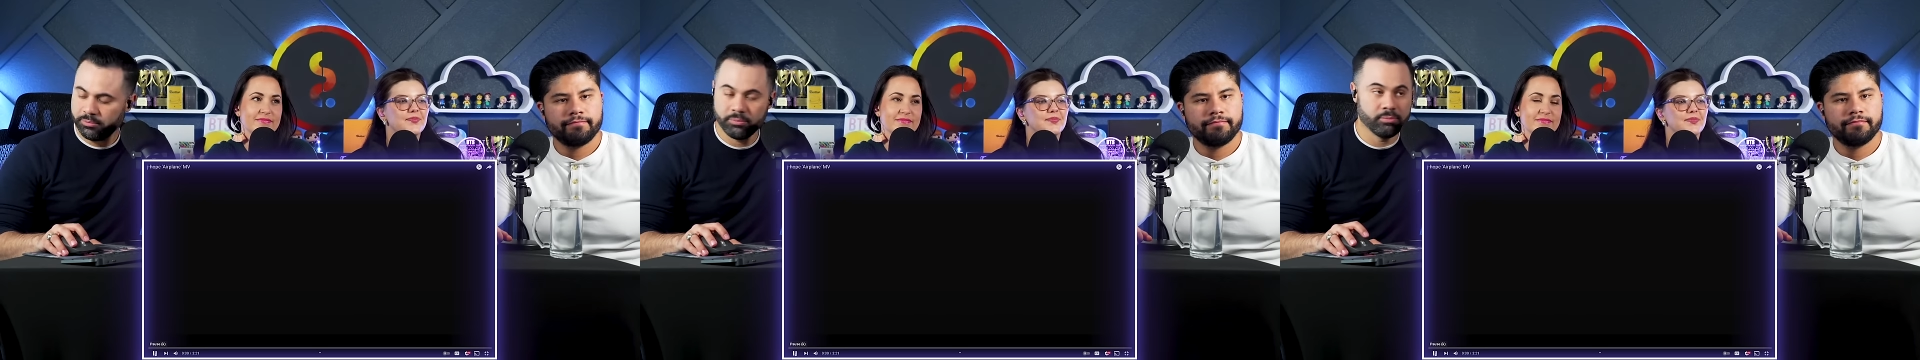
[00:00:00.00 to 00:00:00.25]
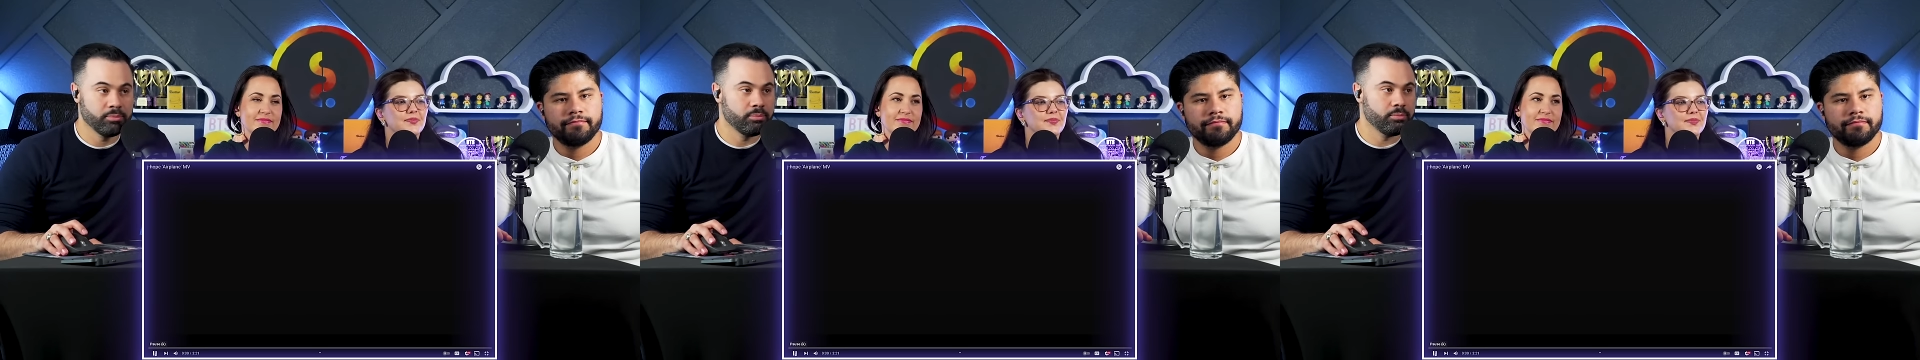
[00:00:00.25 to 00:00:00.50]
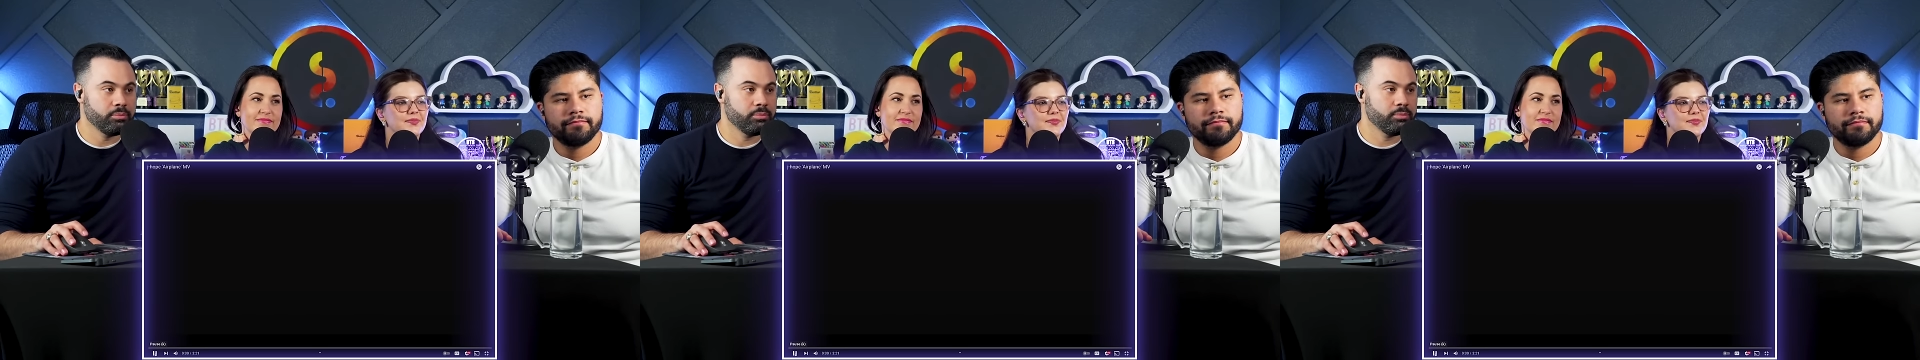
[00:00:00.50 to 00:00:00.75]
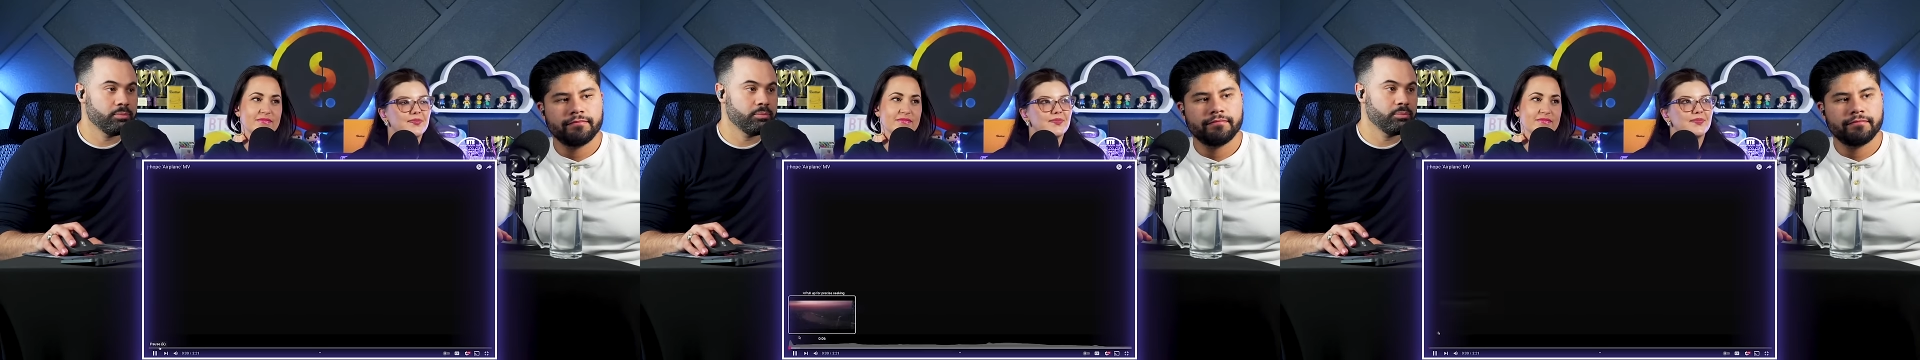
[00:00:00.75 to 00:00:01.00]

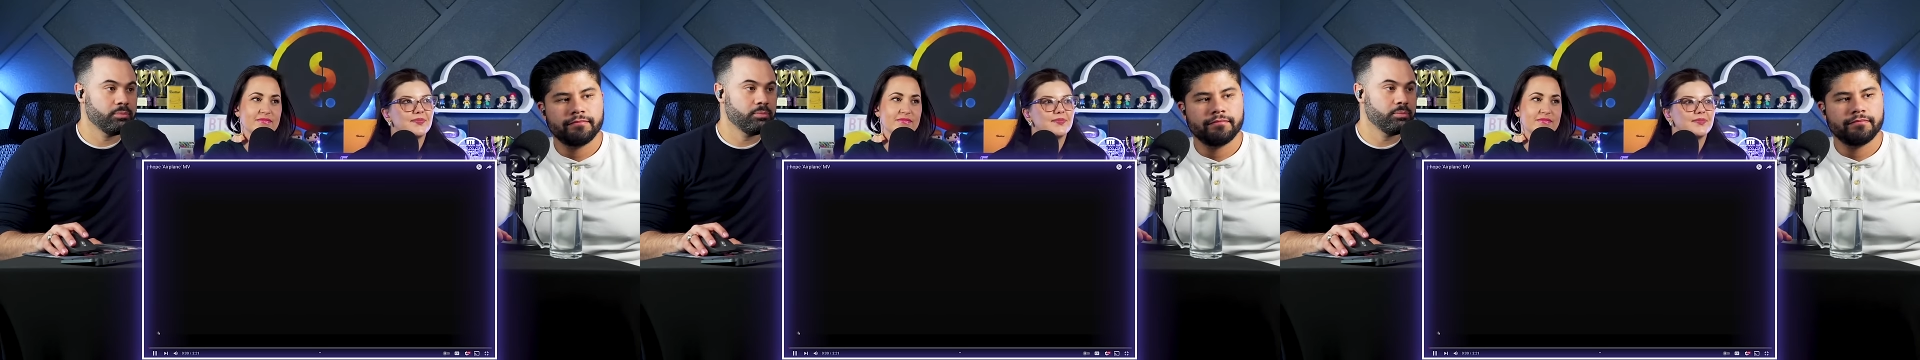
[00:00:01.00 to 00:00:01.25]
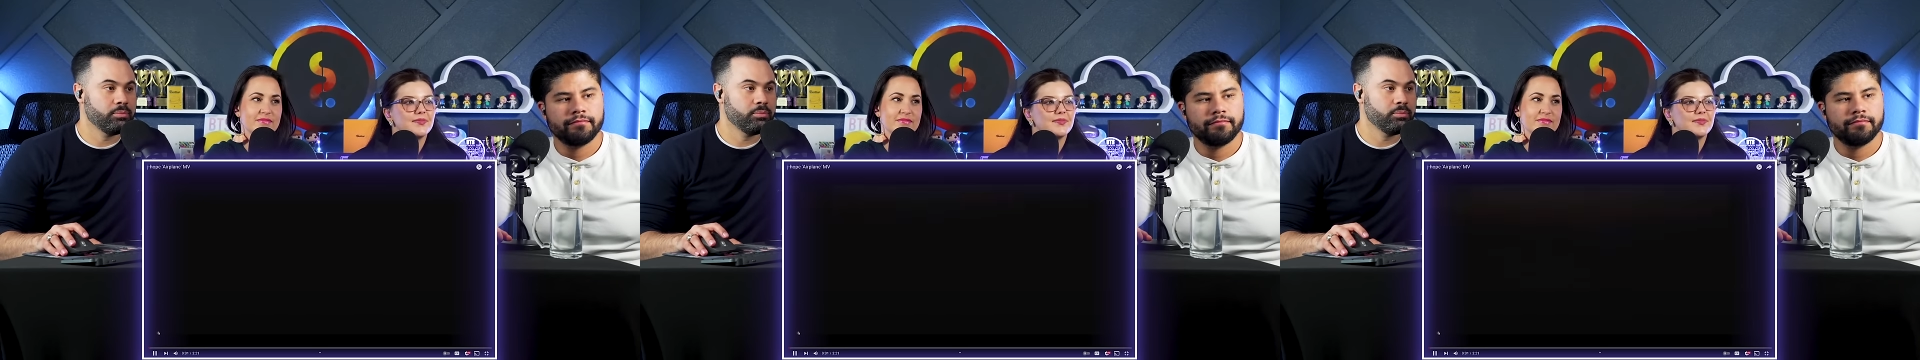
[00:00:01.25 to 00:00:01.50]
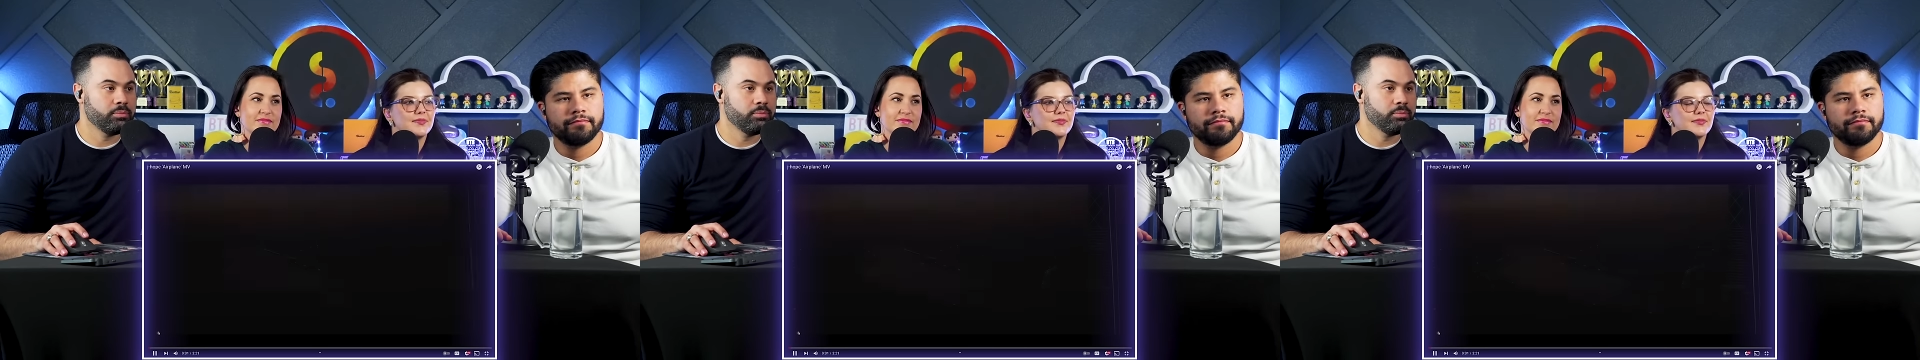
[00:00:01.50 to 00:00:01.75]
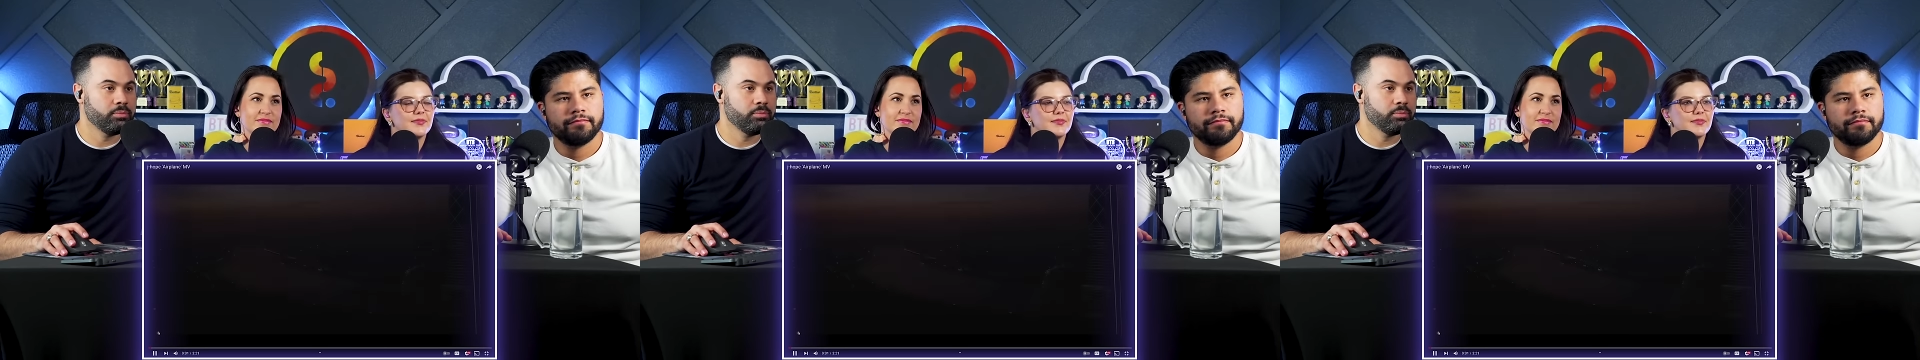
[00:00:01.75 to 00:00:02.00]

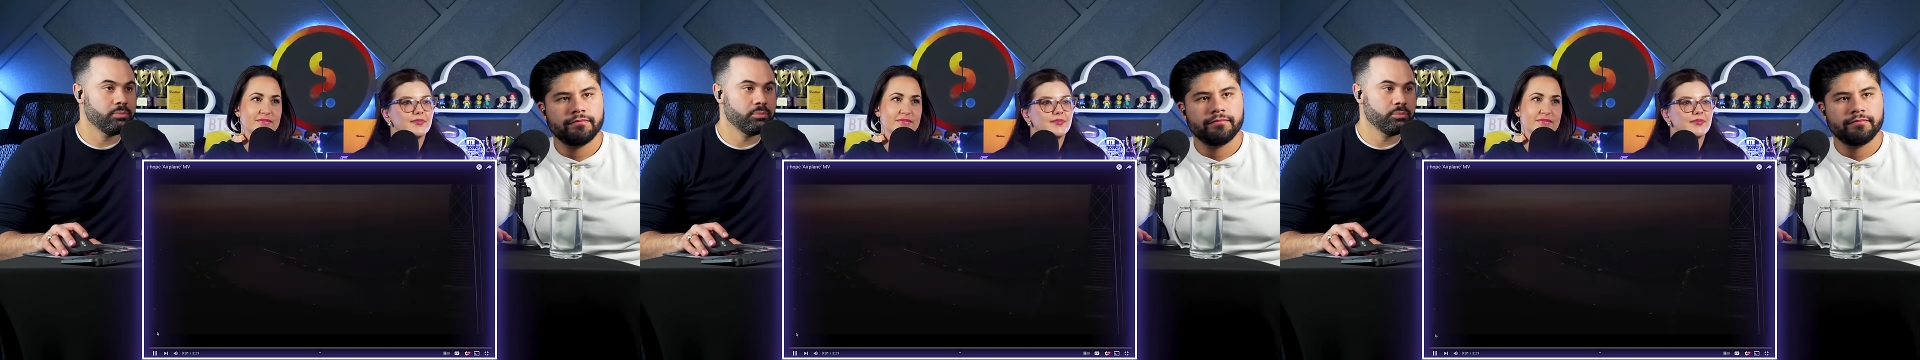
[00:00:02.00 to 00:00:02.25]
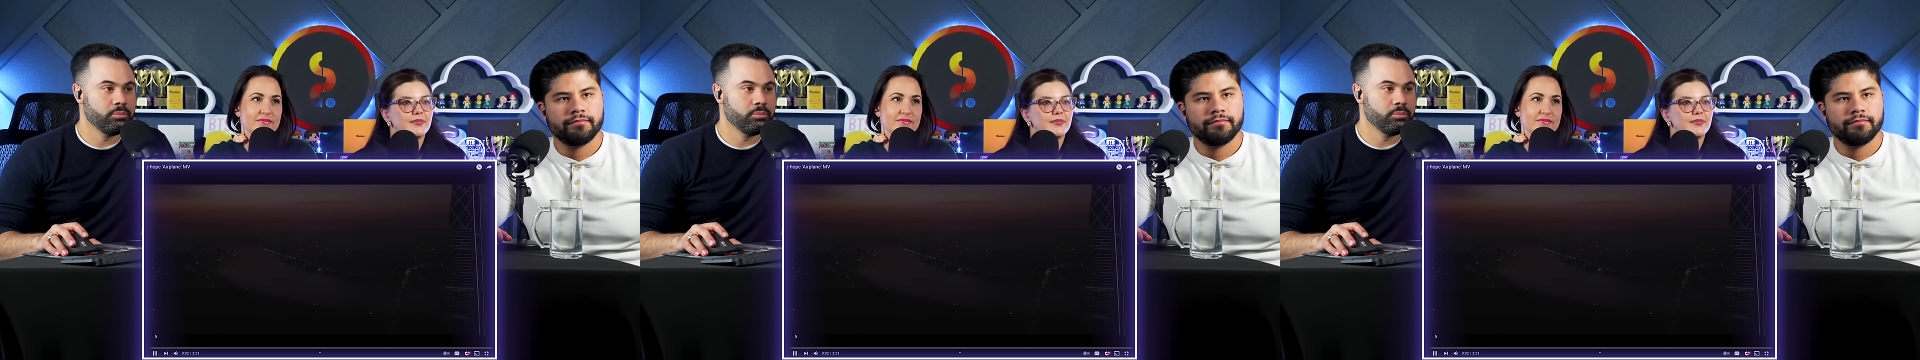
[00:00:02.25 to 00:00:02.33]
Nobody speaks.